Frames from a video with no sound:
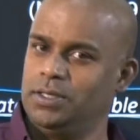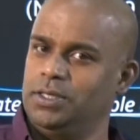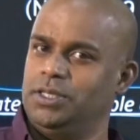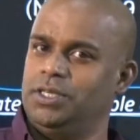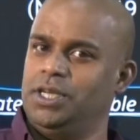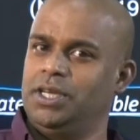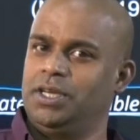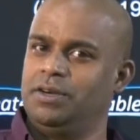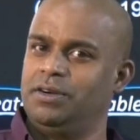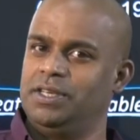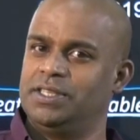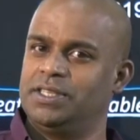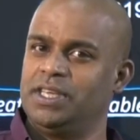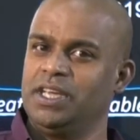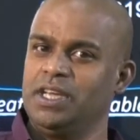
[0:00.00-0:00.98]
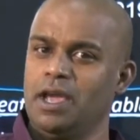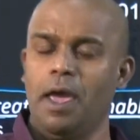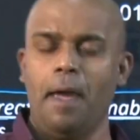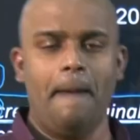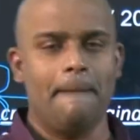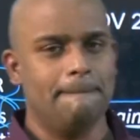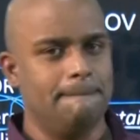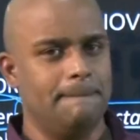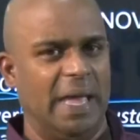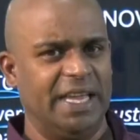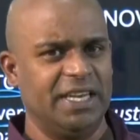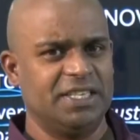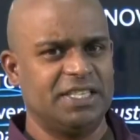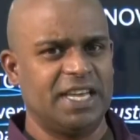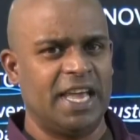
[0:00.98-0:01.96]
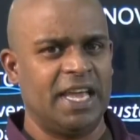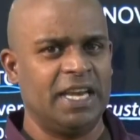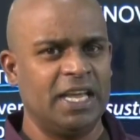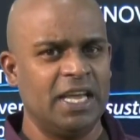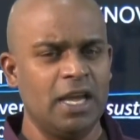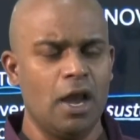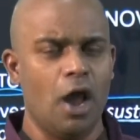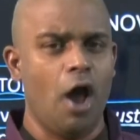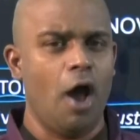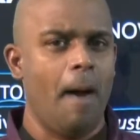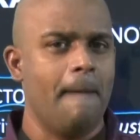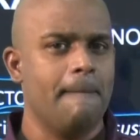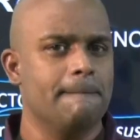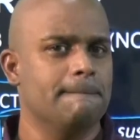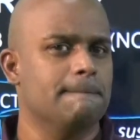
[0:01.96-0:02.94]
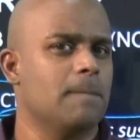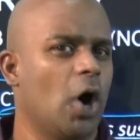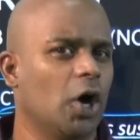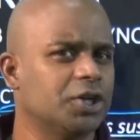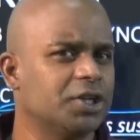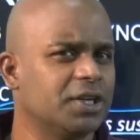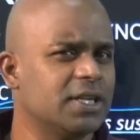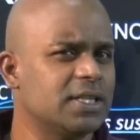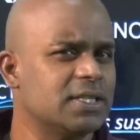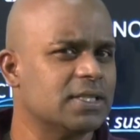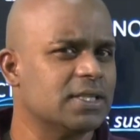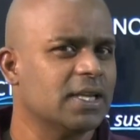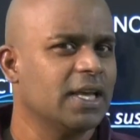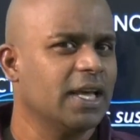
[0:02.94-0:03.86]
decreasing, maintaining, moderate,